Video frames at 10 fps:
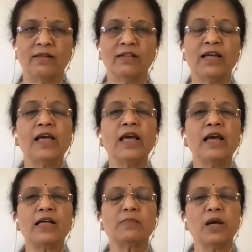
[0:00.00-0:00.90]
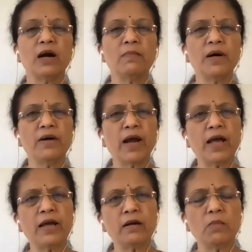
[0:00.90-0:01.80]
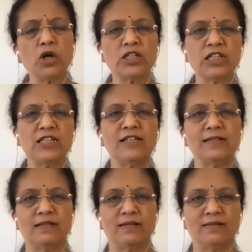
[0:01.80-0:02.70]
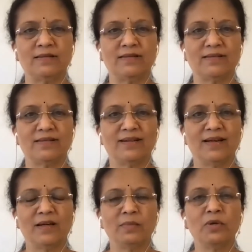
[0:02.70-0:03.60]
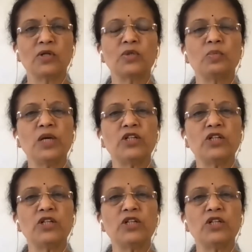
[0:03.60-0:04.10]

Thinking has become a rare commodity these days. because we